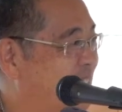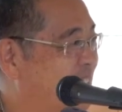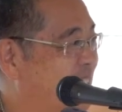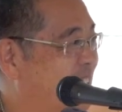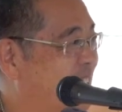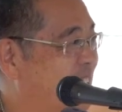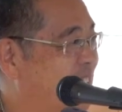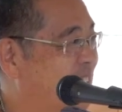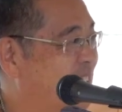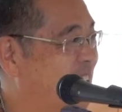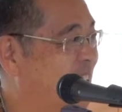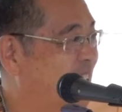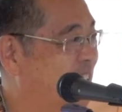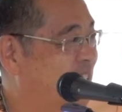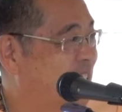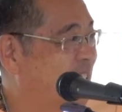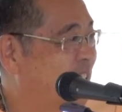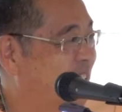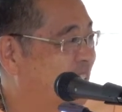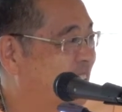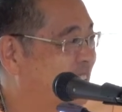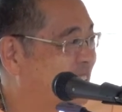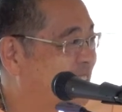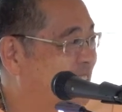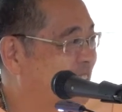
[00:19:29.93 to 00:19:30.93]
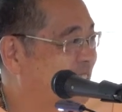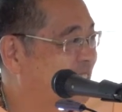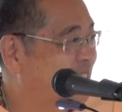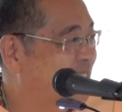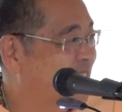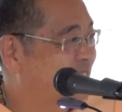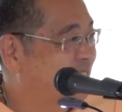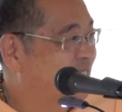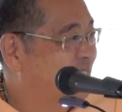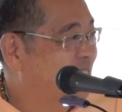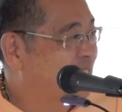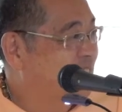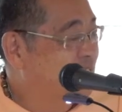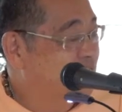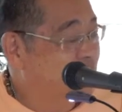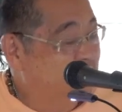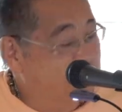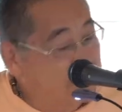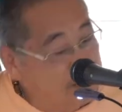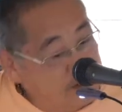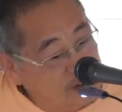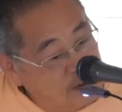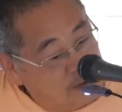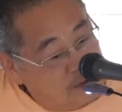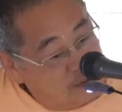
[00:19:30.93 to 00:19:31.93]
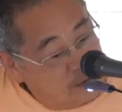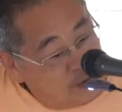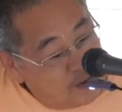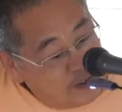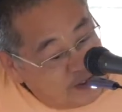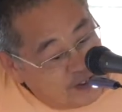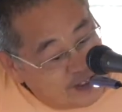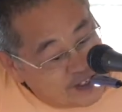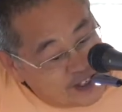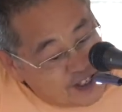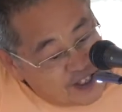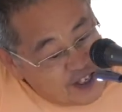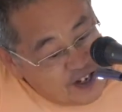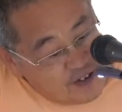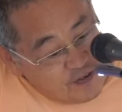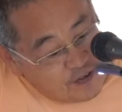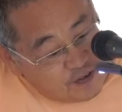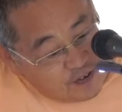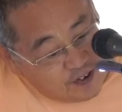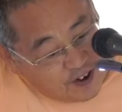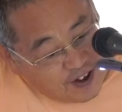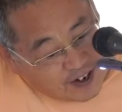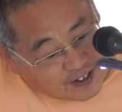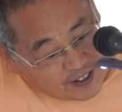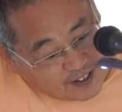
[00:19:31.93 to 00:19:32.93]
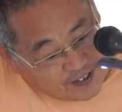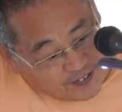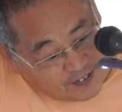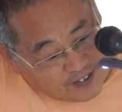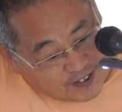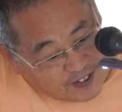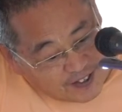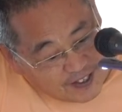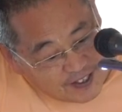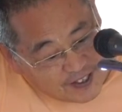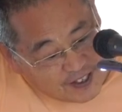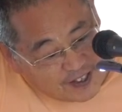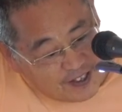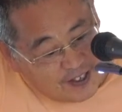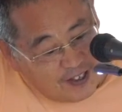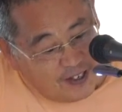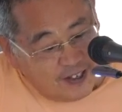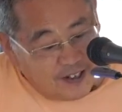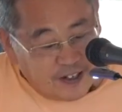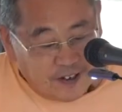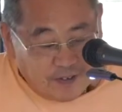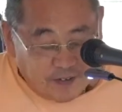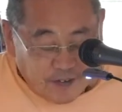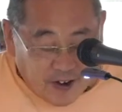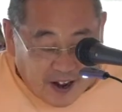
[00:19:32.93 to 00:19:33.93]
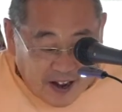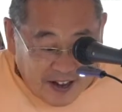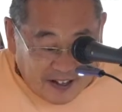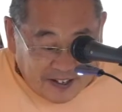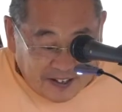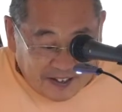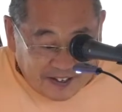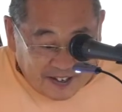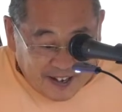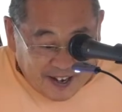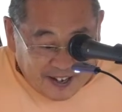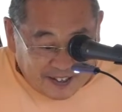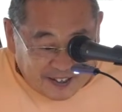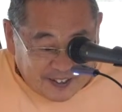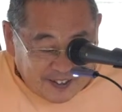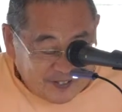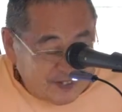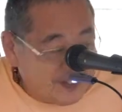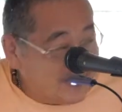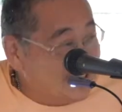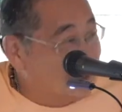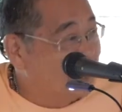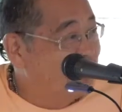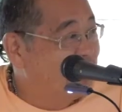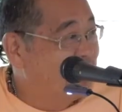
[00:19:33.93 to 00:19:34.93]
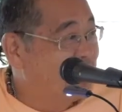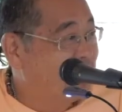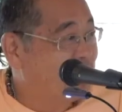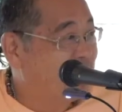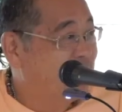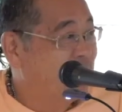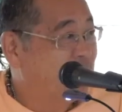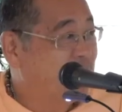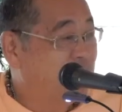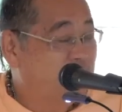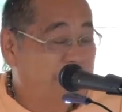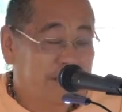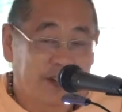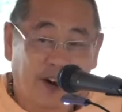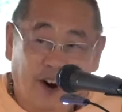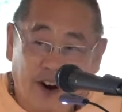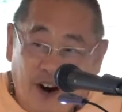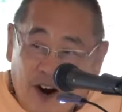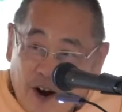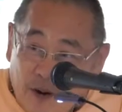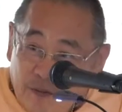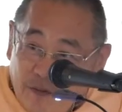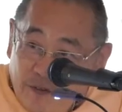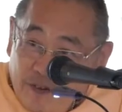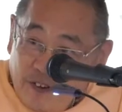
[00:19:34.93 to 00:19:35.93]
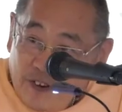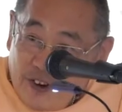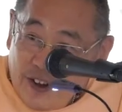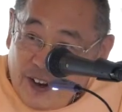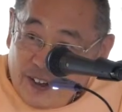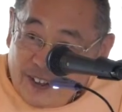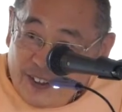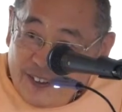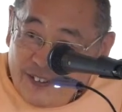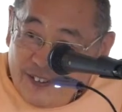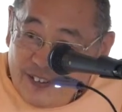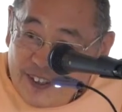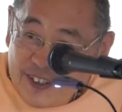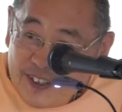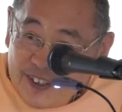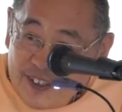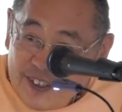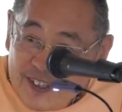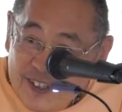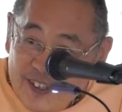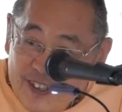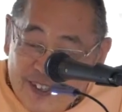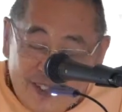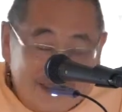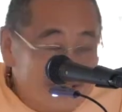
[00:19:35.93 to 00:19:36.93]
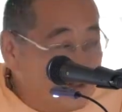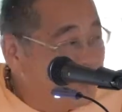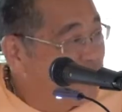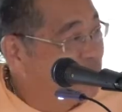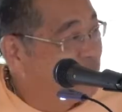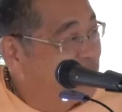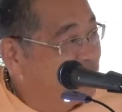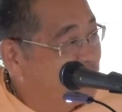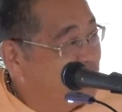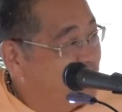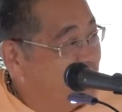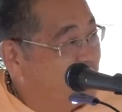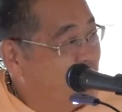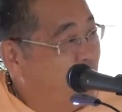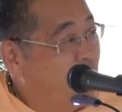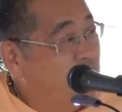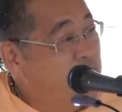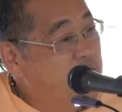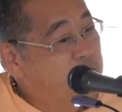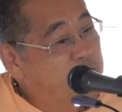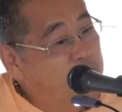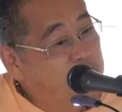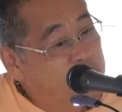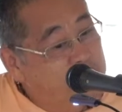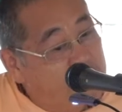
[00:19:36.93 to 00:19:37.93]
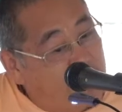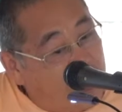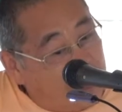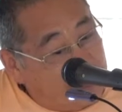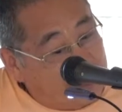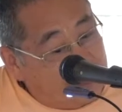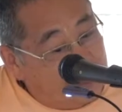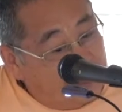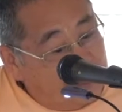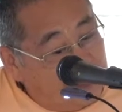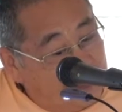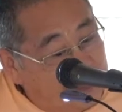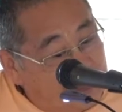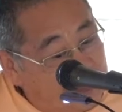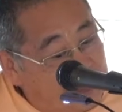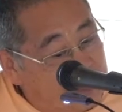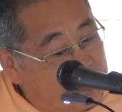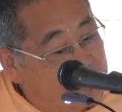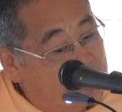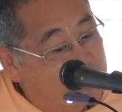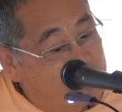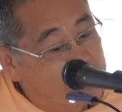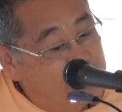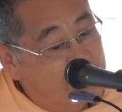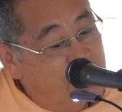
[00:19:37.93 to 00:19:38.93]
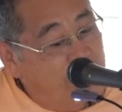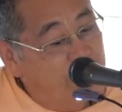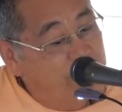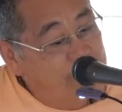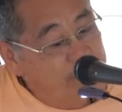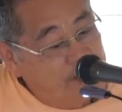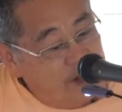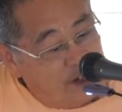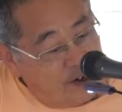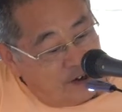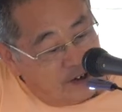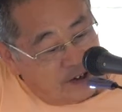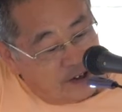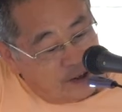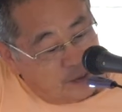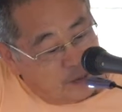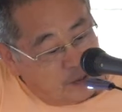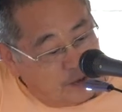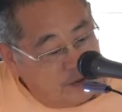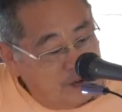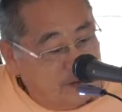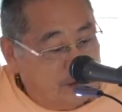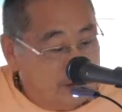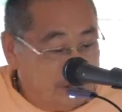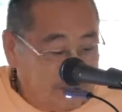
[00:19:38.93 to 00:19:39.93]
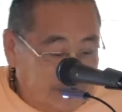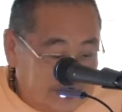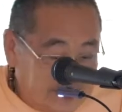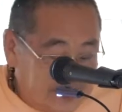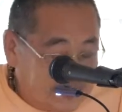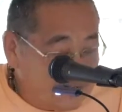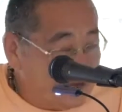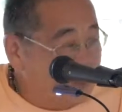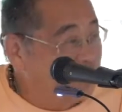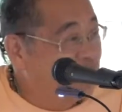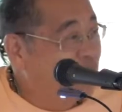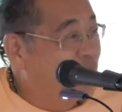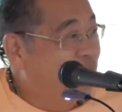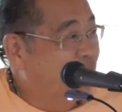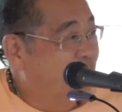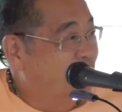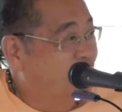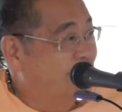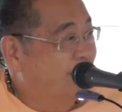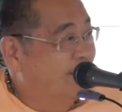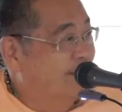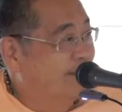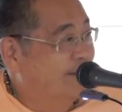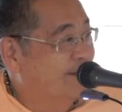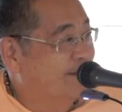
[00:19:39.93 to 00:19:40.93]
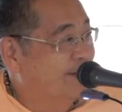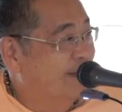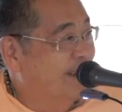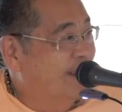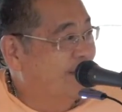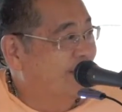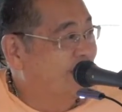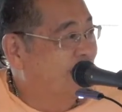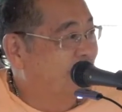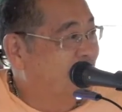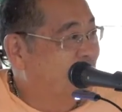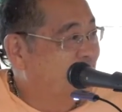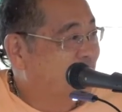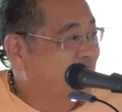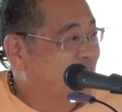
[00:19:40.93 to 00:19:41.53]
That's the education. So, so you avoid the sinful activities, the violent activities, the harmful activities, and you do the activities which are charitable and peaceful and whatever.